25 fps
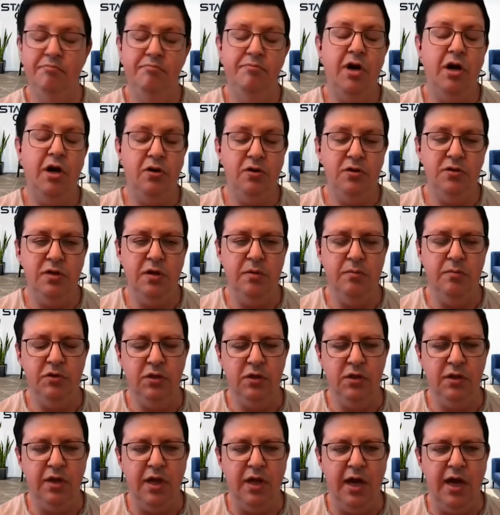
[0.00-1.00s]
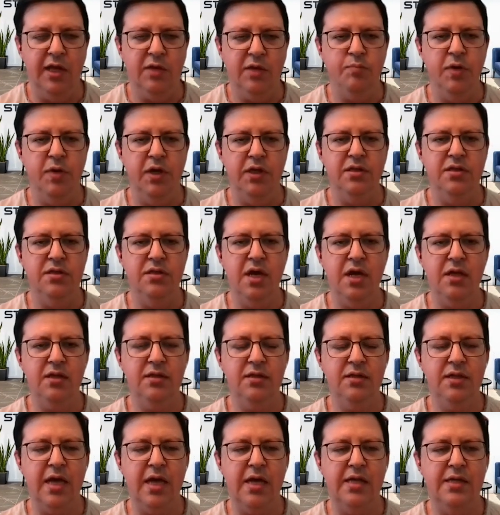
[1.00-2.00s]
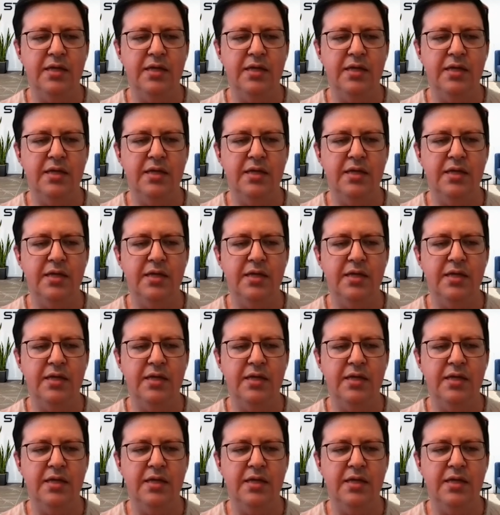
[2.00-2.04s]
bothersome to the client, but not